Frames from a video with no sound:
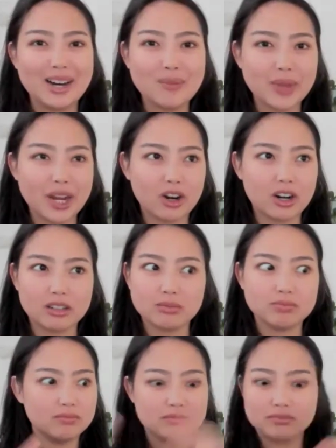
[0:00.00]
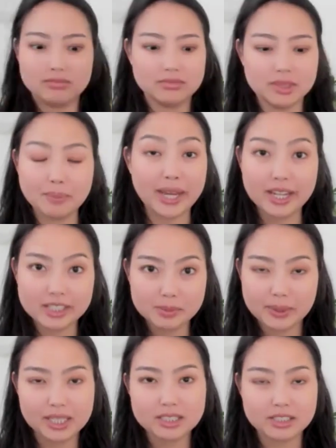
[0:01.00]
They are the biggest
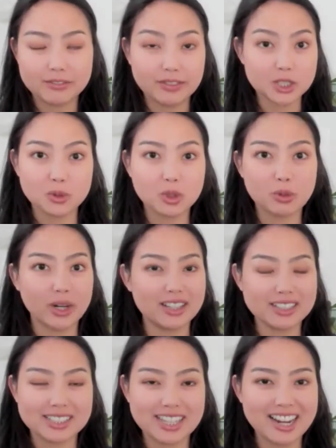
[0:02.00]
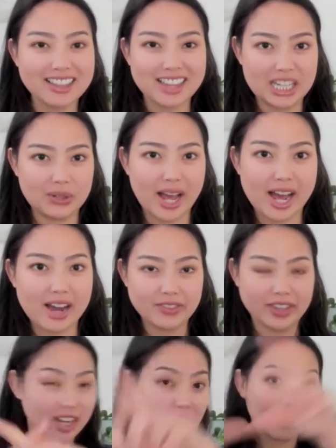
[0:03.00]
piece of visual real estate that you have.
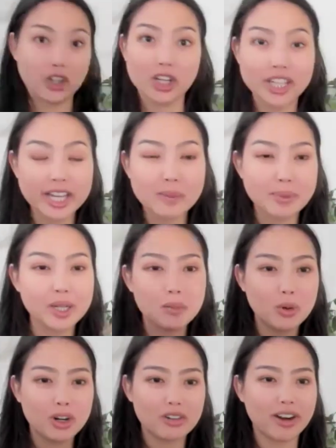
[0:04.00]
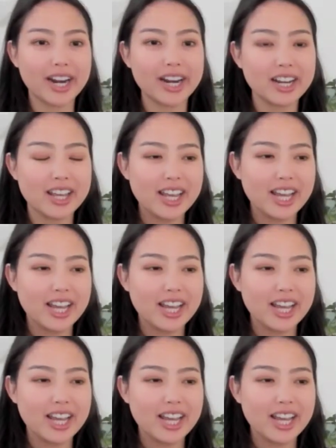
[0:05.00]
They kind of look like a billboard, right?